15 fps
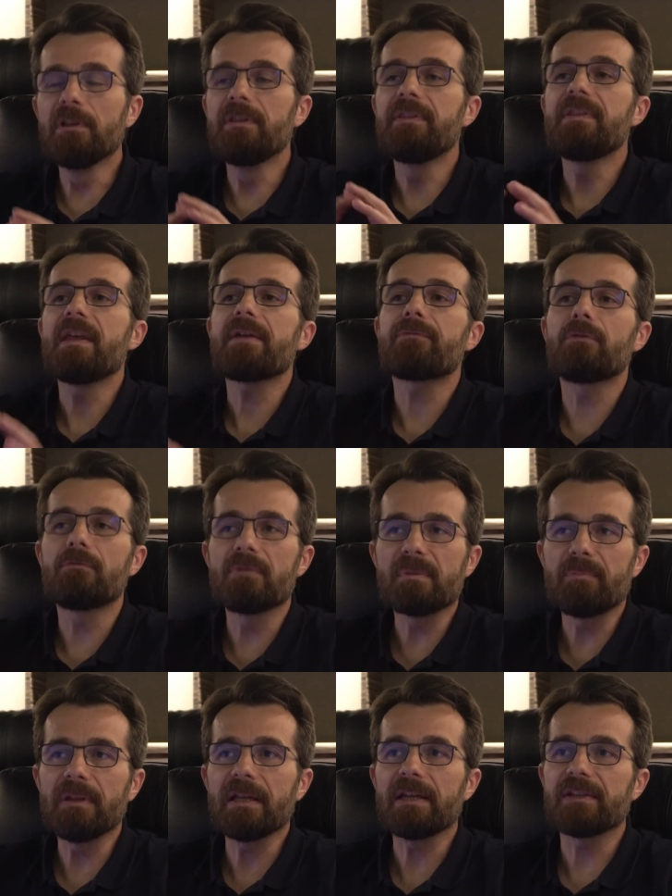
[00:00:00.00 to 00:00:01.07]
will never
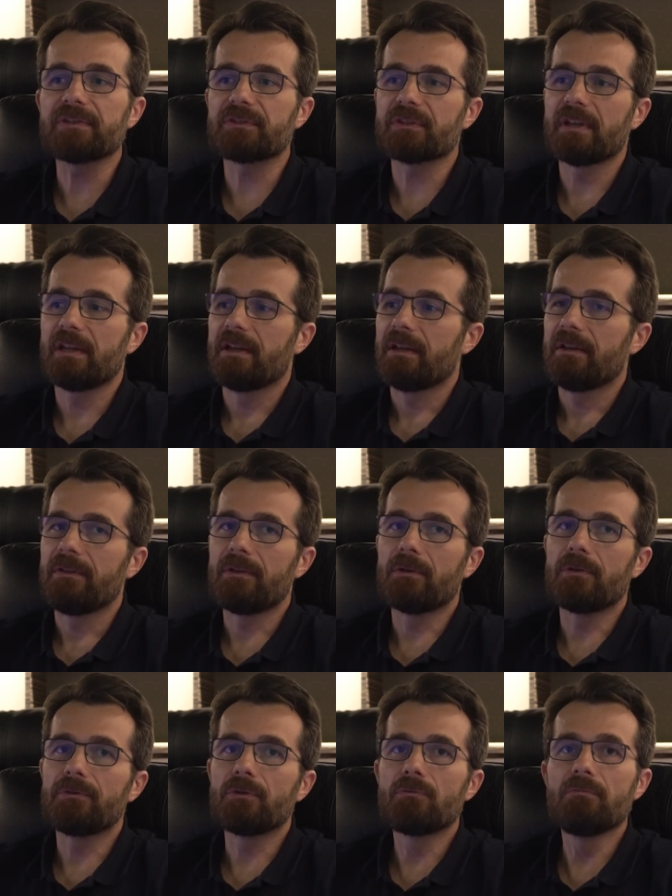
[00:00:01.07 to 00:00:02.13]
replace
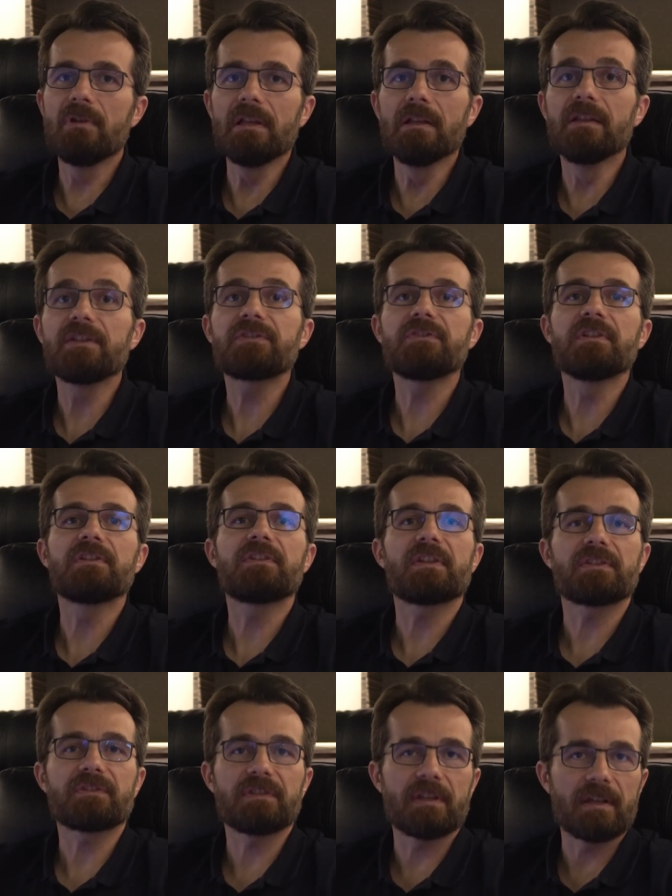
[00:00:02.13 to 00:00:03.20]
the, the real listening
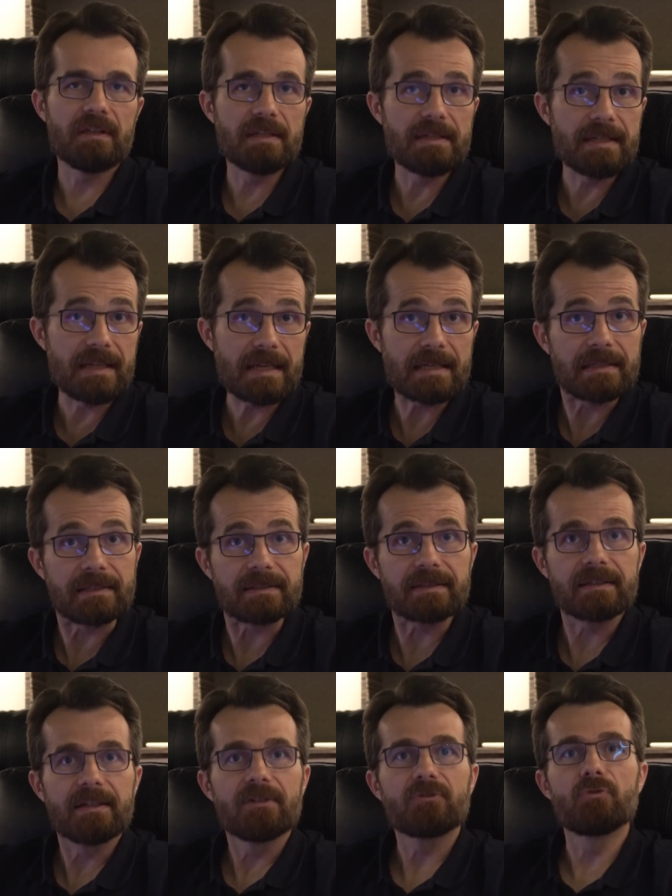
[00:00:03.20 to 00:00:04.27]
test in the
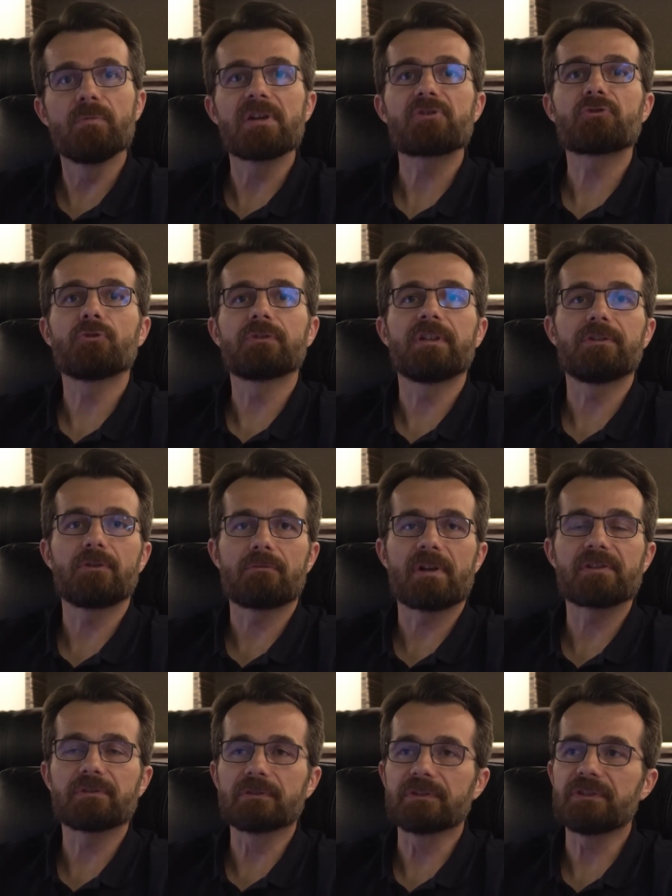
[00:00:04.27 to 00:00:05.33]
end to make sure that the
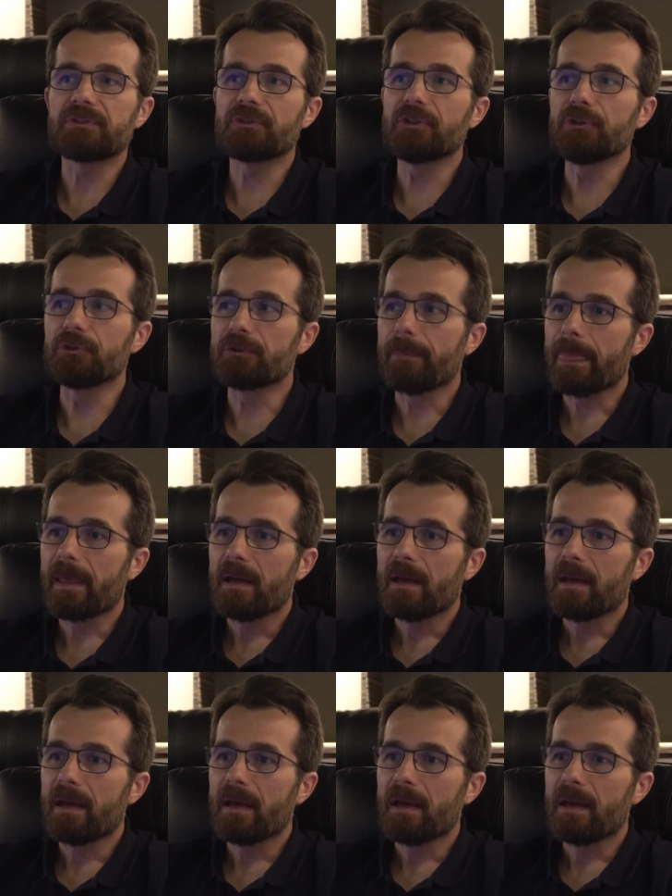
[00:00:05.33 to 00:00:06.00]
result is good.